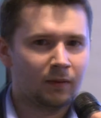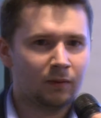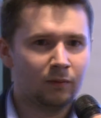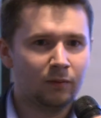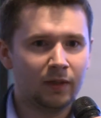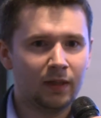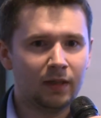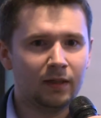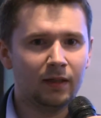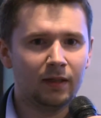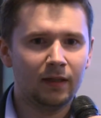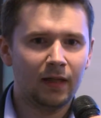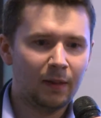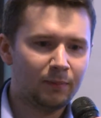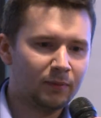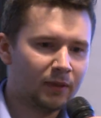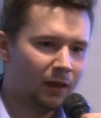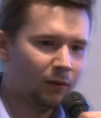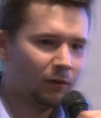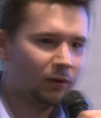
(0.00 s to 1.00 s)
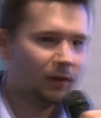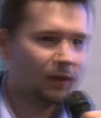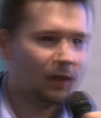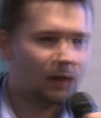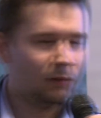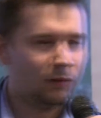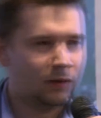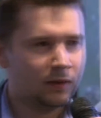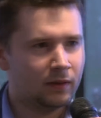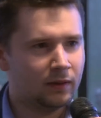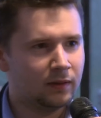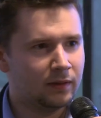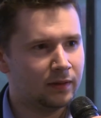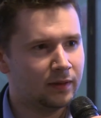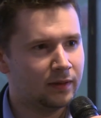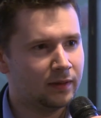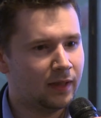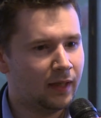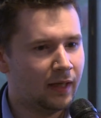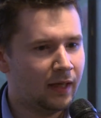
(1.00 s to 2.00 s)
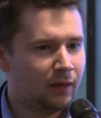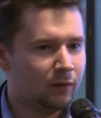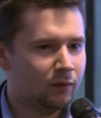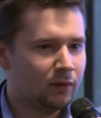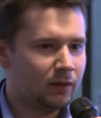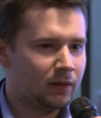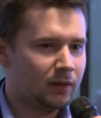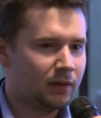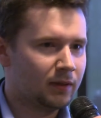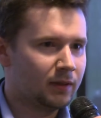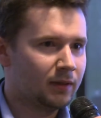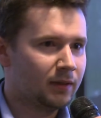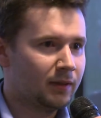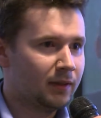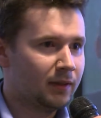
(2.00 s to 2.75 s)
We can adapt our